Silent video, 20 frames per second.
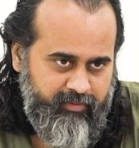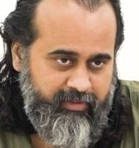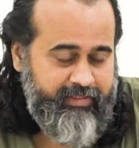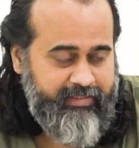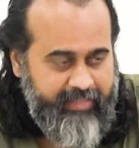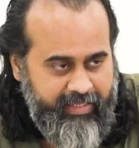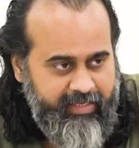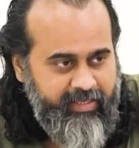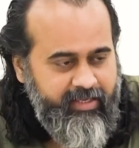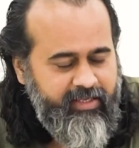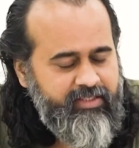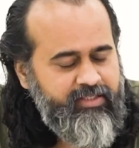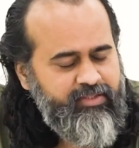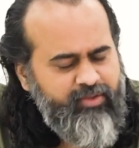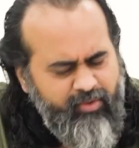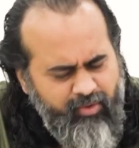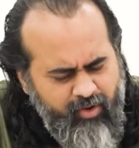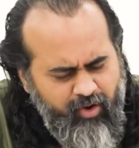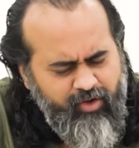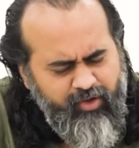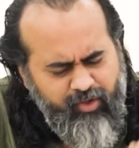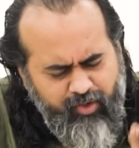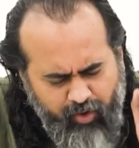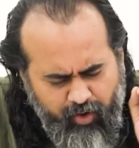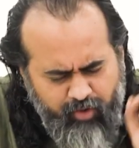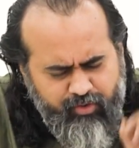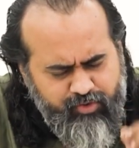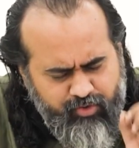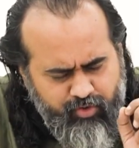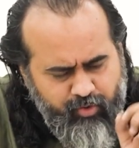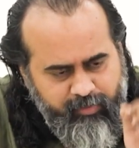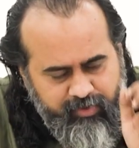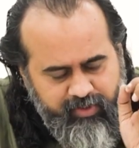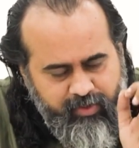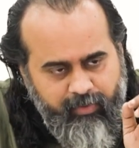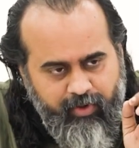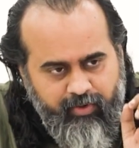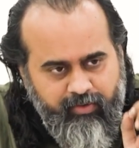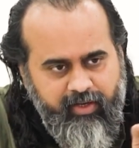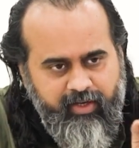The thing is to not talk so much
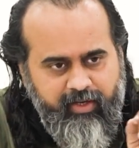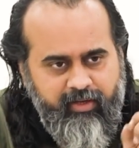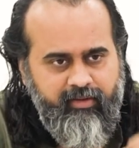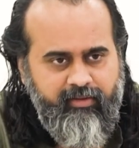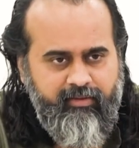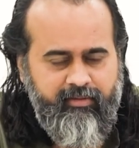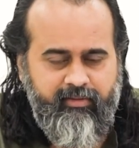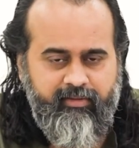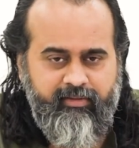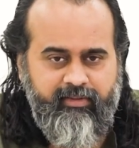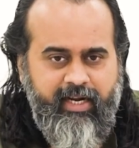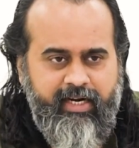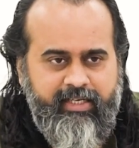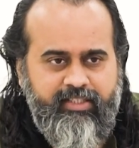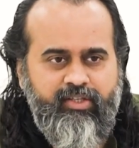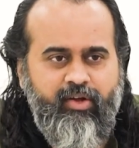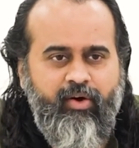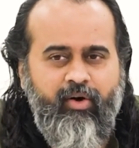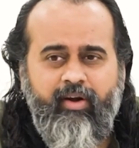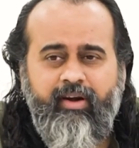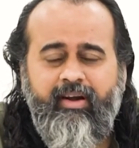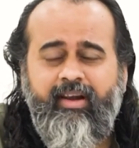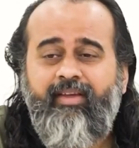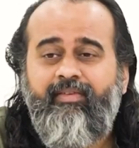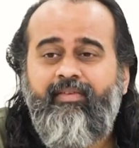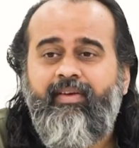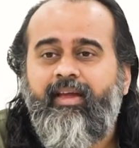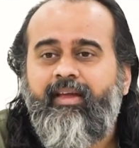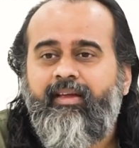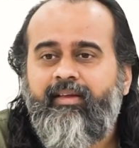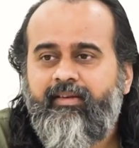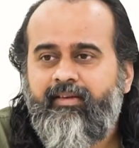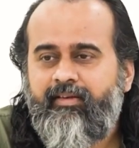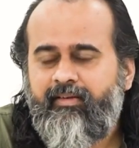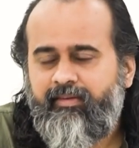about it. That's the only way.